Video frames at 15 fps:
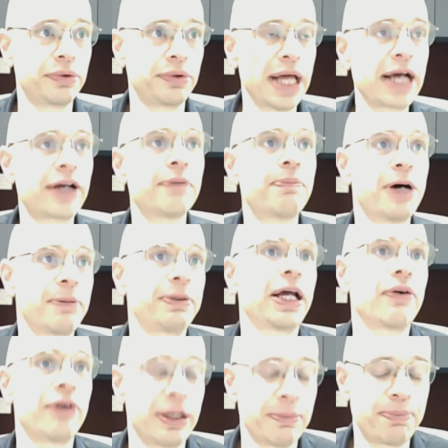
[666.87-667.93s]
lack of
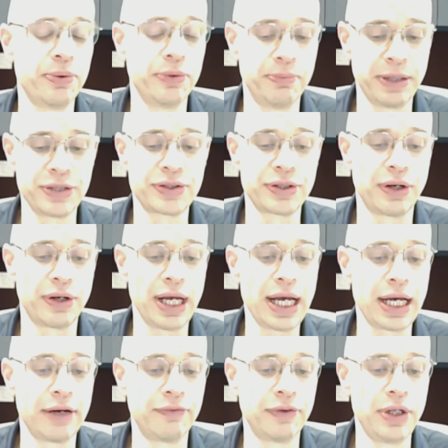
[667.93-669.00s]
popularity that Putin may still
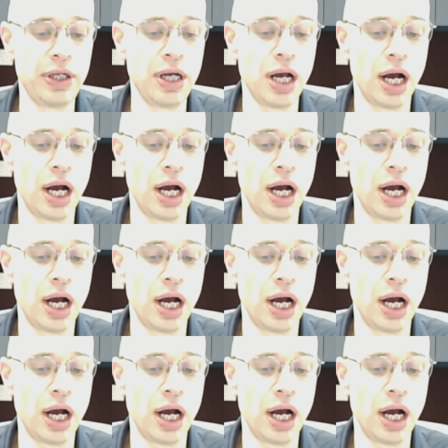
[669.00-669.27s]
have